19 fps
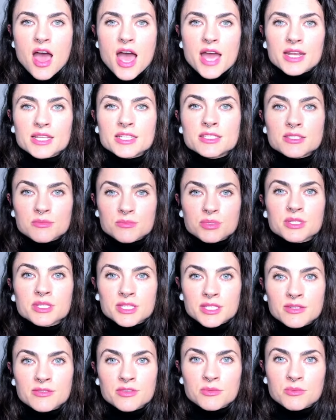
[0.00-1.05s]
I need to
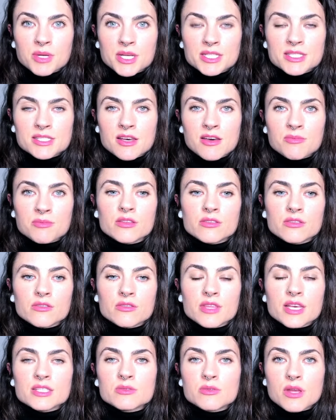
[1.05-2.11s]
believe in myself. You know,
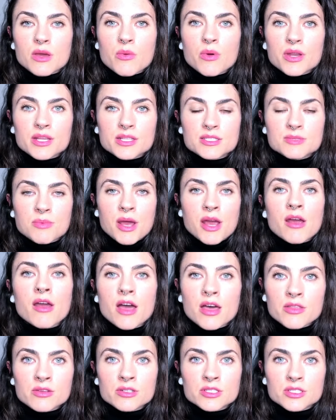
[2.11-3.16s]
that's what I want to inspire
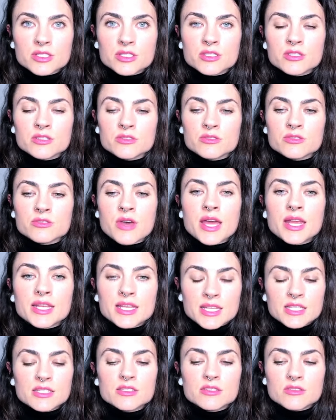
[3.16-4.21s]
others to do. So I
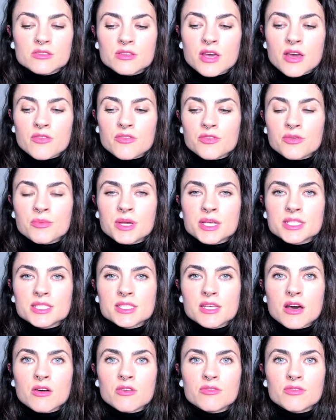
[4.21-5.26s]
need to do that for
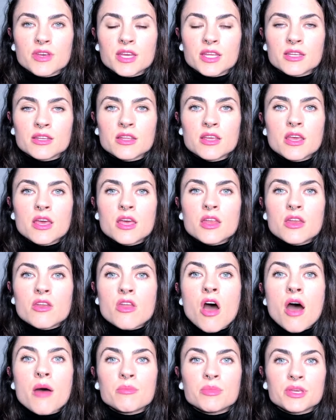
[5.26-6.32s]
myself and
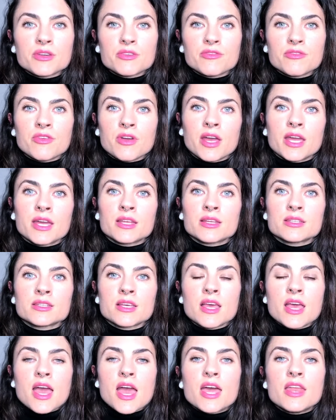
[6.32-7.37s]
not be afraid
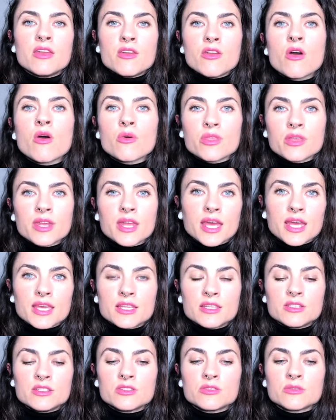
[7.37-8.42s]
and know that I
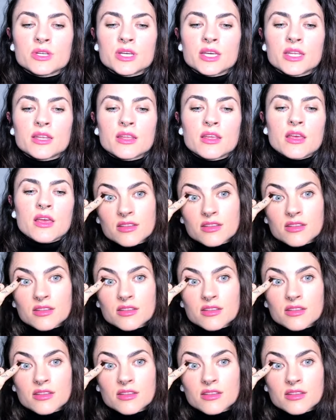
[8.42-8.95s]
can do it.